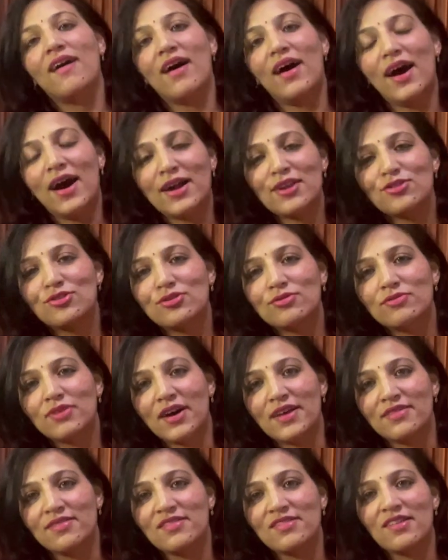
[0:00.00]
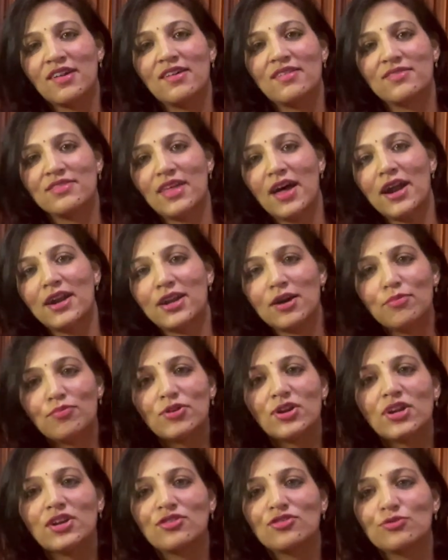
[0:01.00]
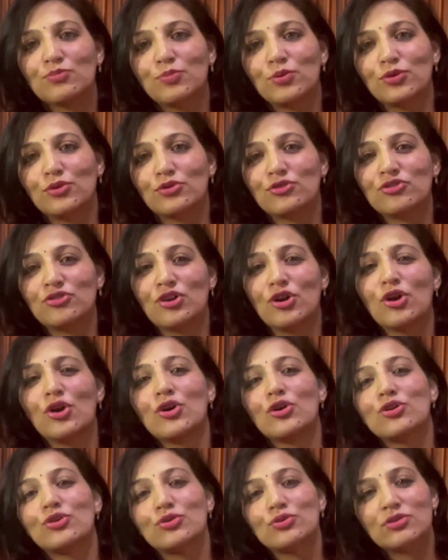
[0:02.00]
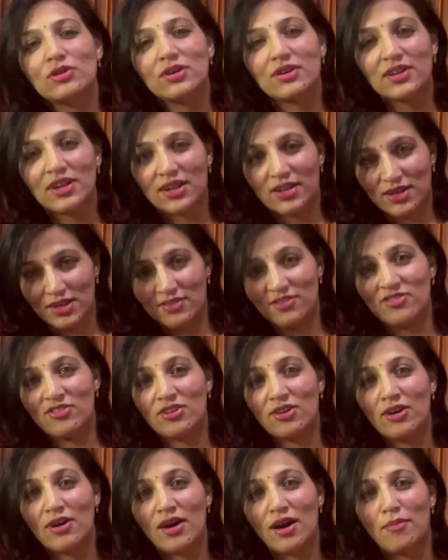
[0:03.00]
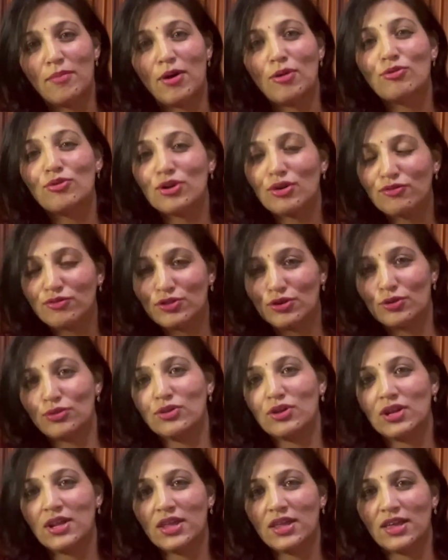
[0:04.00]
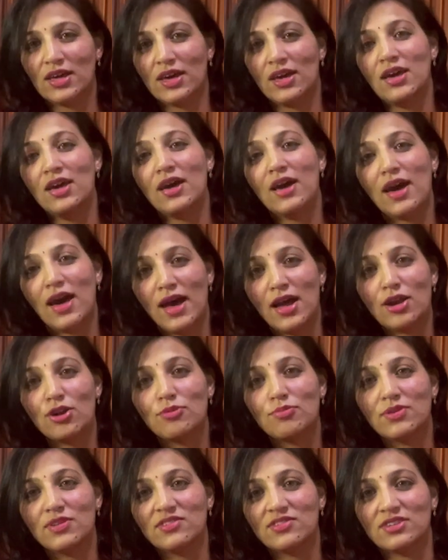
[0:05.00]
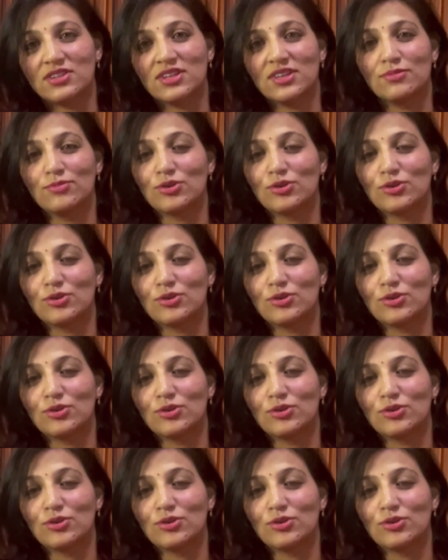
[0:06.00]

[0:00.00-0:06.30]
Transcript: are the ones that are predisposed to the greatest amount of tooth decay and obesity,